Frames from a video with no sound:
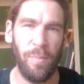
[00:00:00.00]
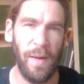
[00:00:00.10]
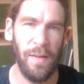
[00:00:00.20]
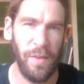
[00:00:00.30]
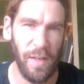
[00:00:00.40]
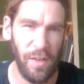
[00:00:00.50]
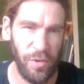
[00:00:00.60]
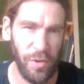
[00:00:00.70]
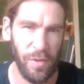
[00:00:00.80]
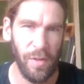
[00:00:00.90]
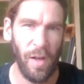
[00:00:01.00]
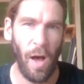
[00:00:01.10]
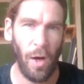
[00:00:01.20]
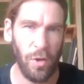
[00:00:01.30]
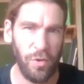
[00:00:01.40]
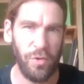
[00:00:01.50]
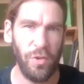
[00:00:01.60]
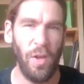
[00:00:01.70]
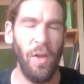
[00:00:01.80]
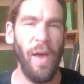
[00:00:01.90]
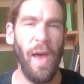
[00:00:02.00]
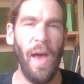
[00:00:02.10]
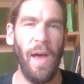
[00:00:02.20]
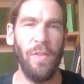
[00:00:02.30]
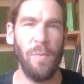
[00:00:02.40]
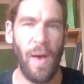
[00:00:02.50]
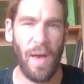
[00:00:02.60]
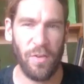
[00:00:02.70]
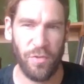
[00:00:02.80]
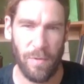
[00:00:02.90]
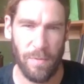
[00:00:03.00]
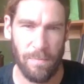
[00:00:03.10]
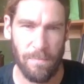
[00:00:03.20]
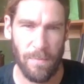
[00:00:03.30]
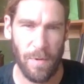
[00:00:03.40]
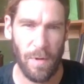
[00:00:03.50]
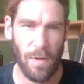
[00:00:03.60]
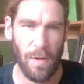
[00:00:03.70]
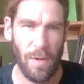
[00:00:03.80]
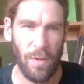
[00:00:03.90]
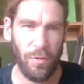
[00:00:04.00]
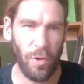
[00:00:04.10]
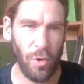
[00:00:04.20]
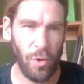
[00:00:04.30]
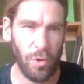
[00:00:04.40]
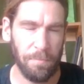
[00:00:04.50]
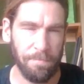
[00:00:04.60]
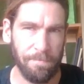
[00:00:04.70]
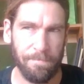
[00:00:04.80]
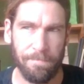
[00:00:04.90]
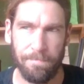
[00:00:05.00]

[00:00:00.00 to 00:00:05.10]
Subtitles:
the plantation house and the master. So